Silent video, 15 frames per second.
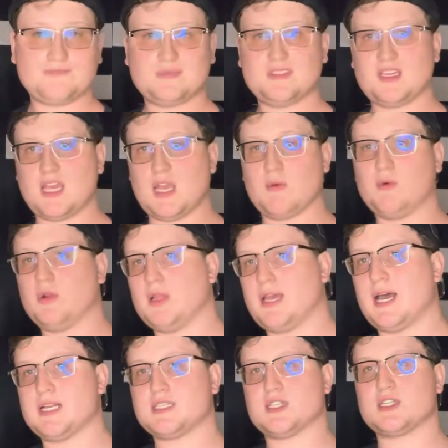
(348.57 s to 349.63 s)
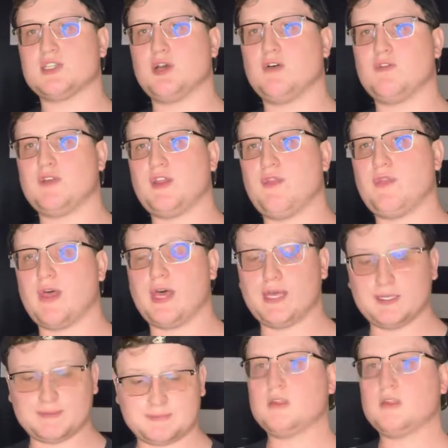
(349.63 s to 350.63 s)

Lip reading: Can't really ask a Soviet that.